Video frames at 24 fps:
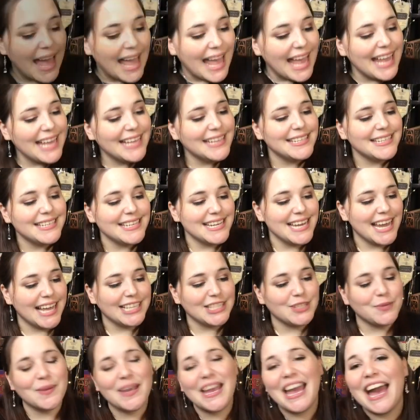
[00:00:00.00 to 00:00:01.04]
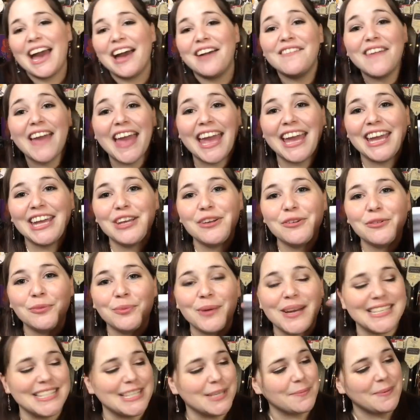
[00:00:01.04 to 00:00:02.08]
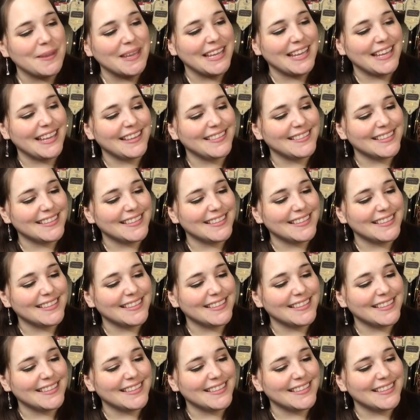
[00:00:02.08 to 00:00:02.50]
And next we have a recipe.